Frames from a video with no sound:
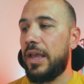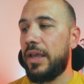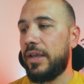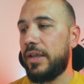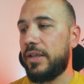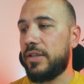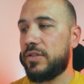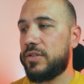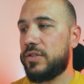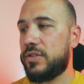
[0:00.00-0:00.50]

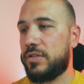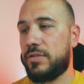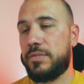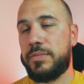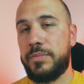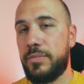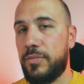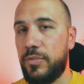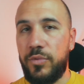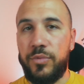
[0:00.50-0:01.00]
is
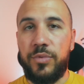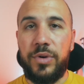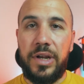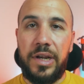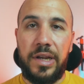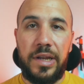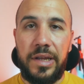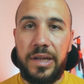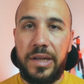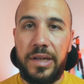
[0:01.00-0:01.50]

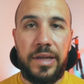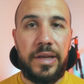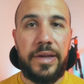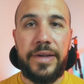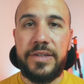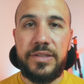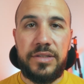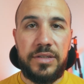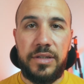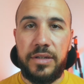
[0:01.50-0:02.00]
really
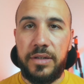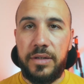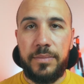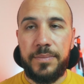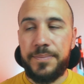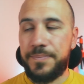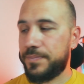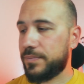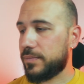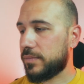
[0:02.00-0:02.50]
easy
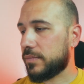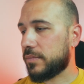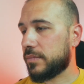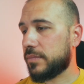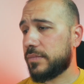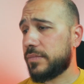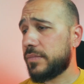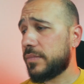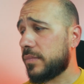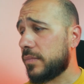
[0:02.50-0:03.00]

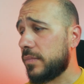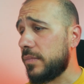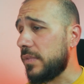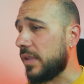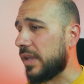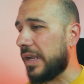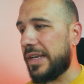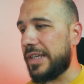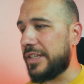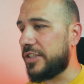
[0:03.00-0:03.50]

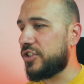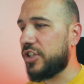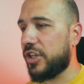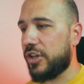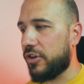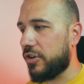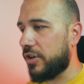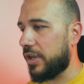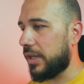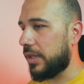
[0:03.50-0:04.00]
in
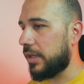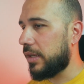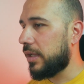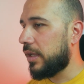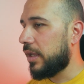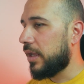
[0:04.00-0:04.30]
general.